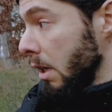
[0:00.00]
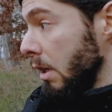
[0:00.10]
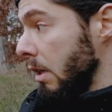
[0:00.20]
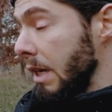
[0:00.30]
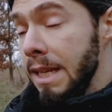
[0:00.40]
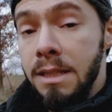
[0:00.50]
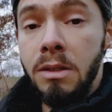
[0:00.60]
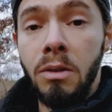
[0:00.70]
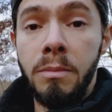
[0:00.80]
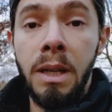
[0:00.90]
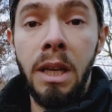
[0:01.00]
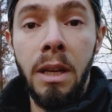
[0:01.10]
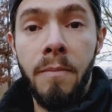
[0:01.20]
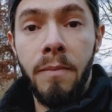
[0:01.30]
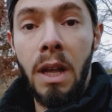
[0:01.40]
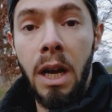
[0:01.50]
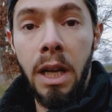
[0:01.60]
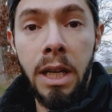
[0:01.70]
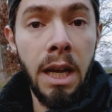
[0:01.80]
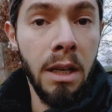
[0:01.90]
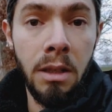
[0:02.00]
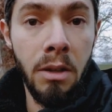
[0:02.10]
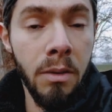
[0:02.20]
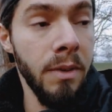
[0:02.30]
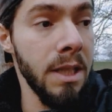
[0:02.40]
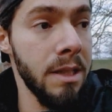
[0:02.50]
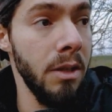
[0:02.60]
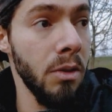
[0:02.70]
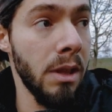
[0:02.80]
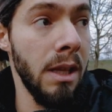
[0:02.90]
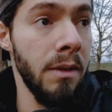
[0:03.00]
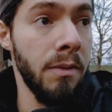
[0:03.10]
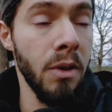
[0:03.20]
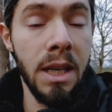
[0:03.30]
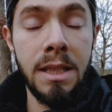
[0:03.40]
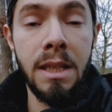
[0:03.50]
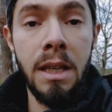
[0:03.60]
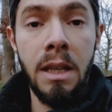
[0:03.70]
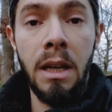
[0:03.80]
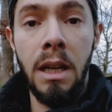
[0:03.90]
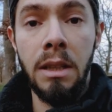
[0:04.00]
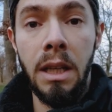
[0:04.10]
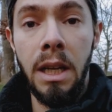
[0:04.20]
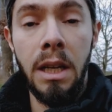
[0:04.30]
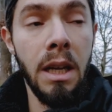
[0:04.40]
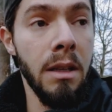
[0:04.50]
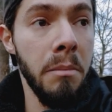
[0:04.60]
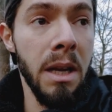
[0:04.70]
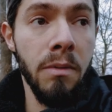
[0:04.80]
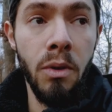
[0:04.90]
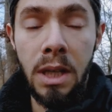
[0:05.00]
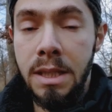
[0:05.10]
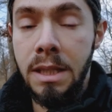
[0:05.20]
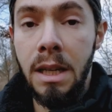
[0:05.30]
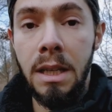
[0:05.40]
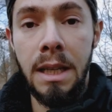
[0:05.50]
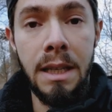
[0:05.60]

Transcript: uh, lens normally I can obviously use the focus ring and I can make focus stack